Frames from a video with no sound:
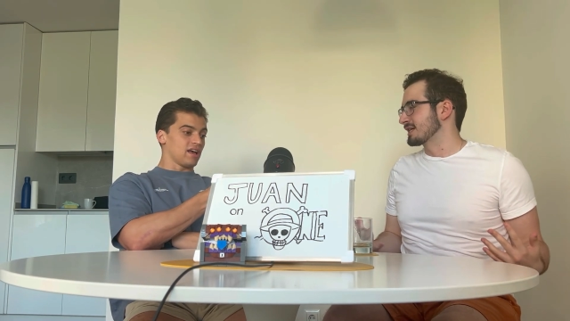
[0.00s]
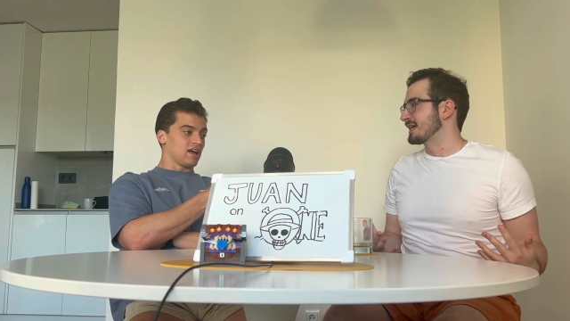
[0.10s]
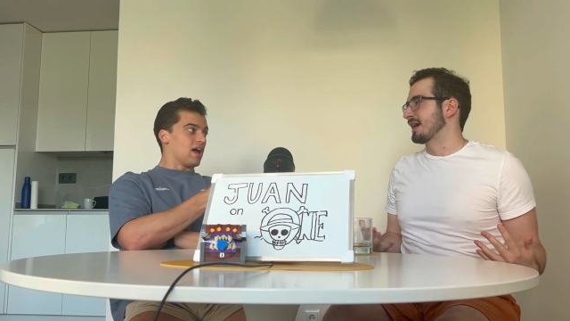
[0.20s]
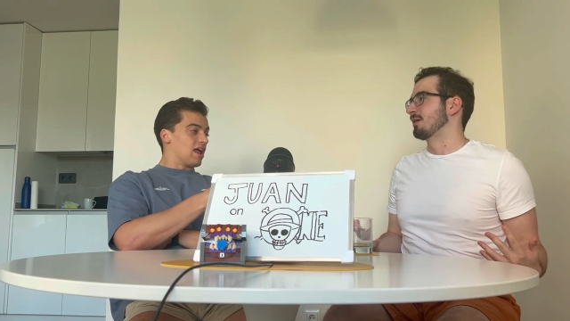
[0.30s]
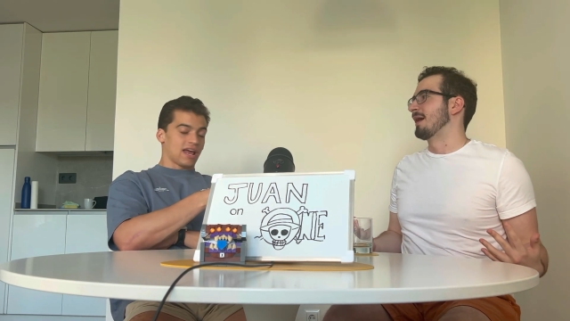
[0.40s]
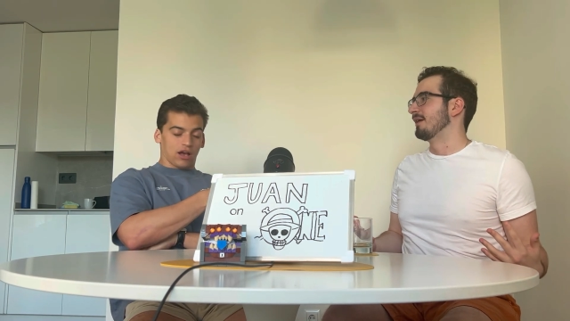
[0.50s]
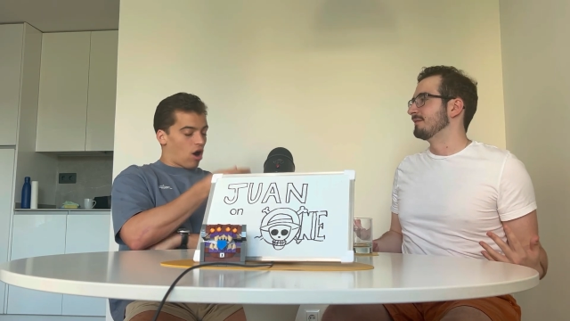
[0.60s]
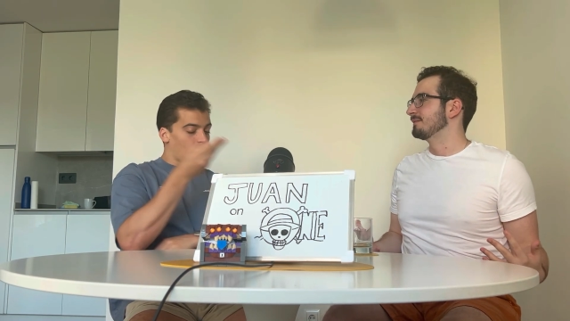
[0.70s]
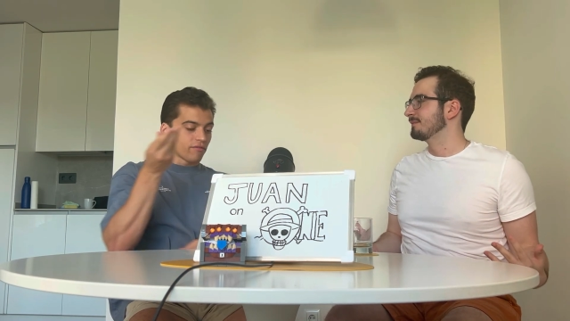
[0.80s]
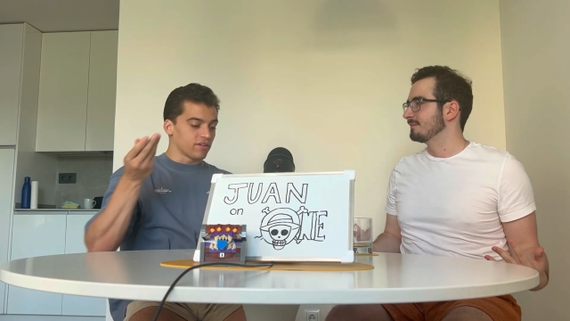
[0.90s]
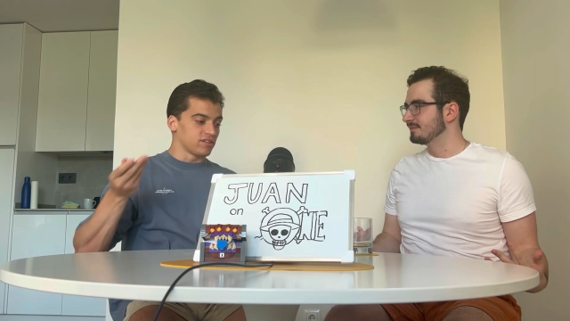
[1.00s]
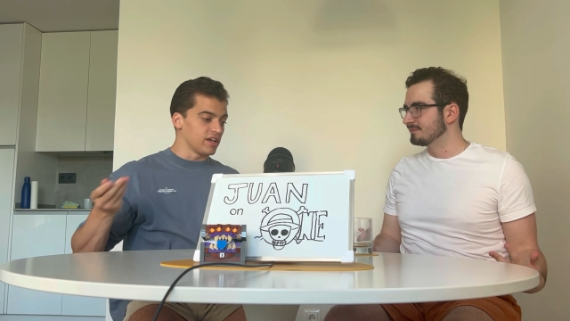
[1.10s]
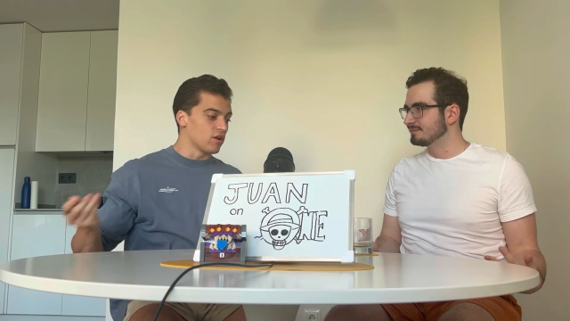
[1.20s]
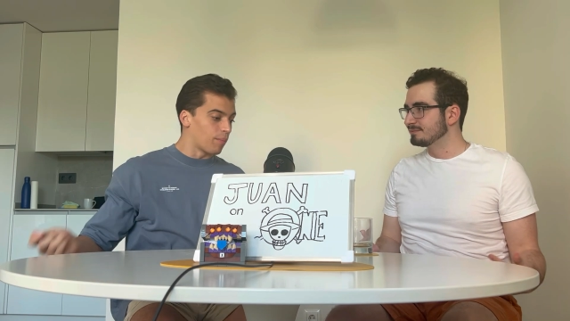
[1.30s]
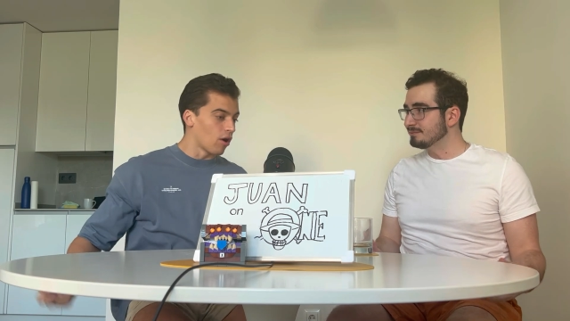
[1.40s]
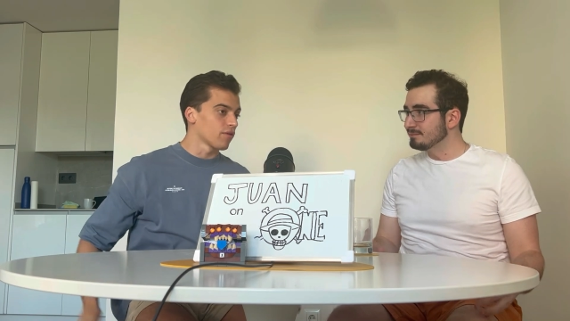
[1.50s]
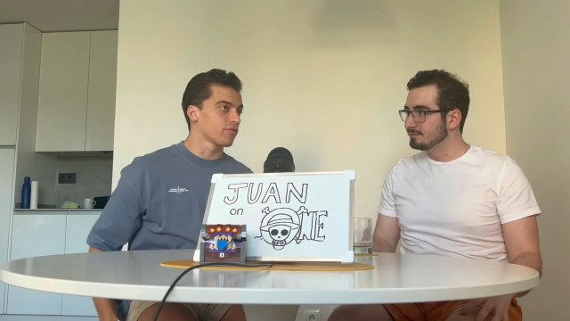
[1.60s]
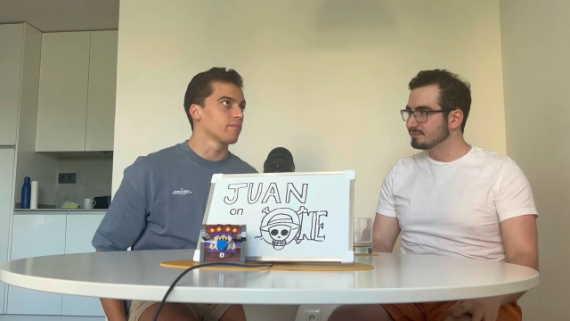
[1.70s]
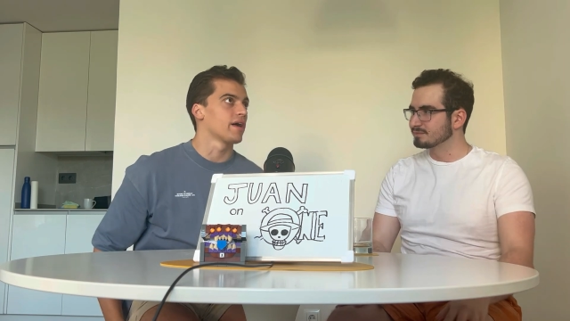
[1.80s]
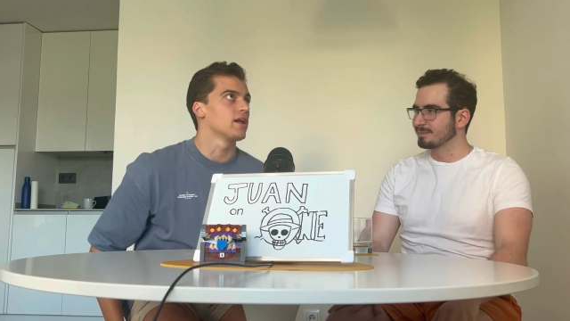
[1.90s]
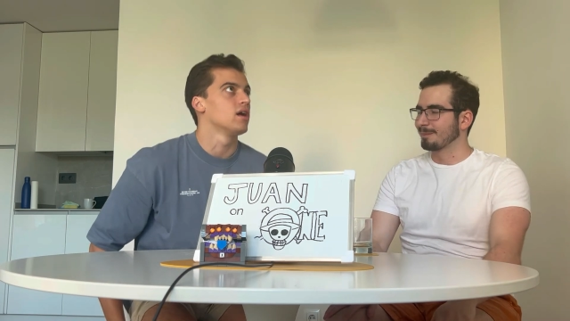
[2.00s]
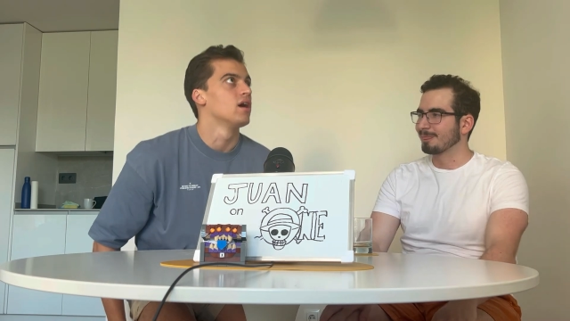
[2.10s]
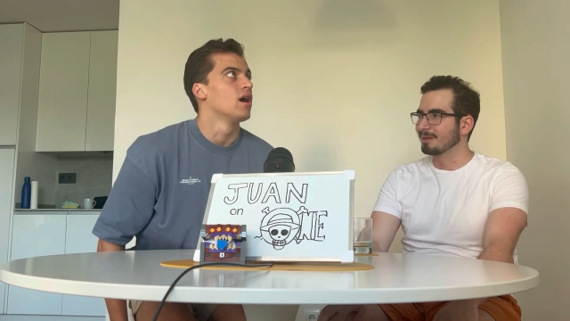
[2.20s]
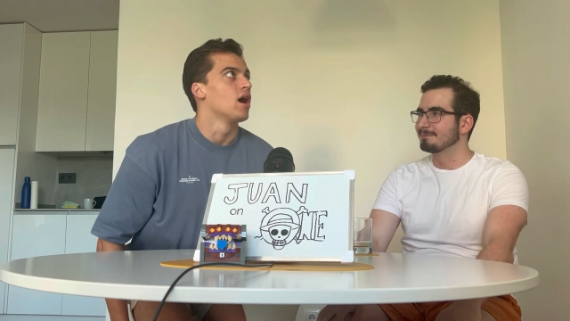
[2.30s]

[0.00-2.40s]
Speaker 1: that, I can care about. Like, obviously, and apart from that,